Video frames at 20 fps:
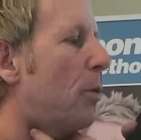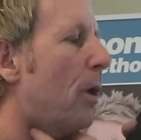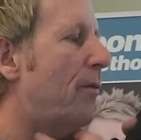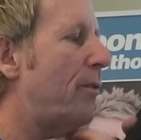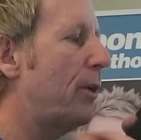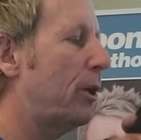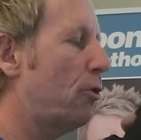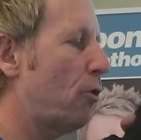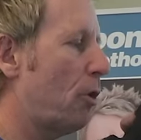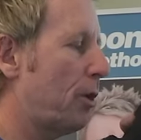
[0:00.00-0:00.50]

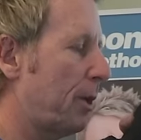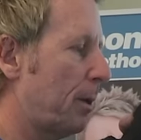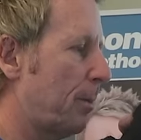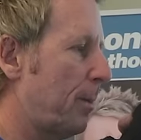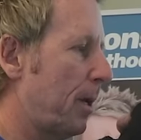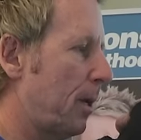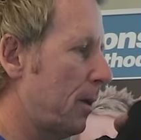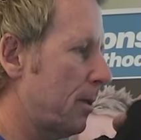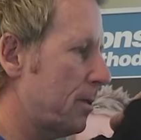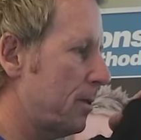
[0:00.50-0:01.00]
where the
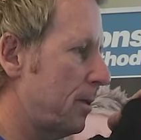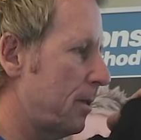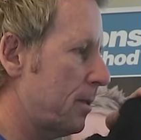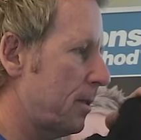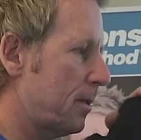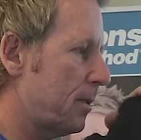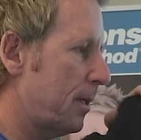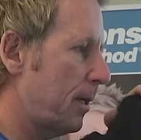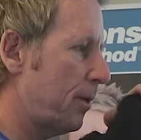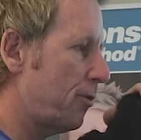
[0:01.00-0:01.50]
carotid pulse
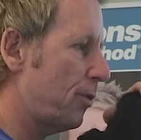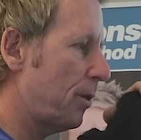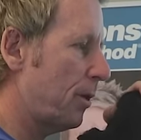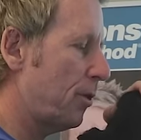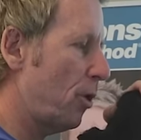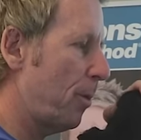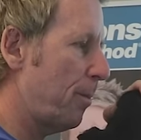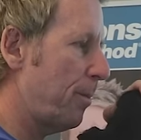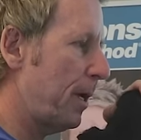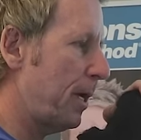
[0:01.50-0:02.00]
is, etc.
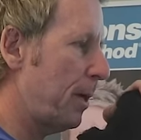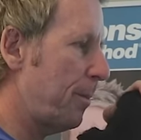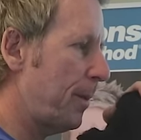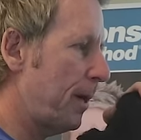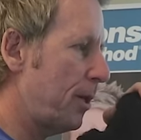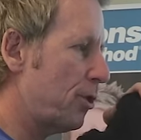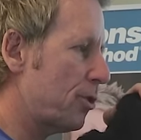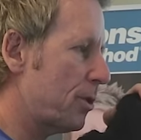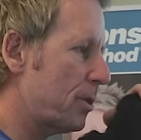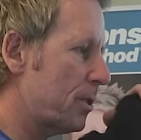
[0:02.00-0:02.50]
And not many
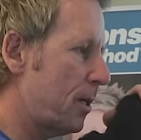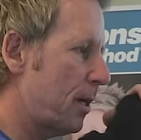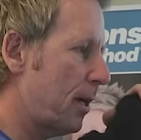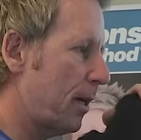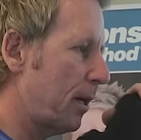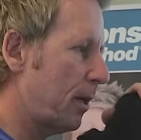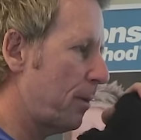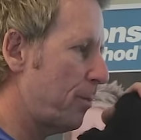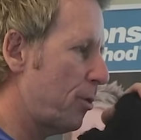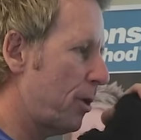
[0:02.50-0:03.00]
patients
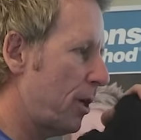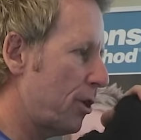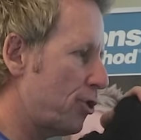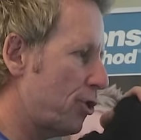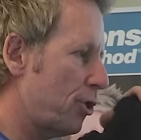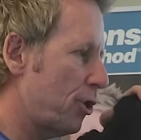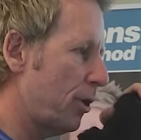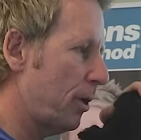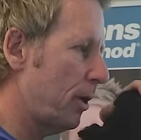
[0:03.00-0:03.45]
like pressure